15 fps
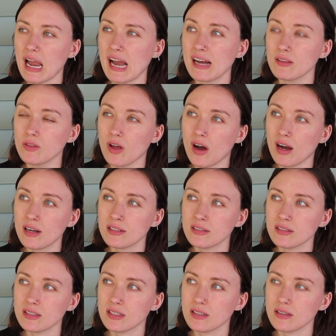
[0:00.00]
I
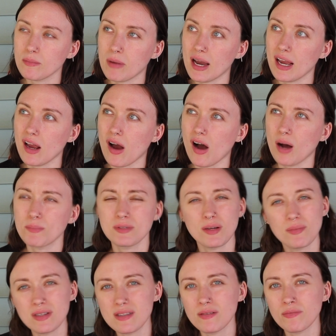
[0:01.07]
lost my
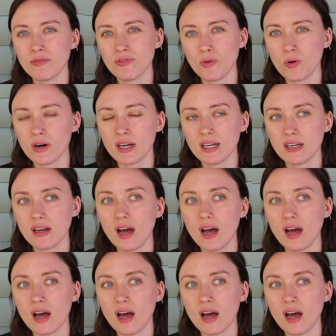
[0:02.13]
optimism for it.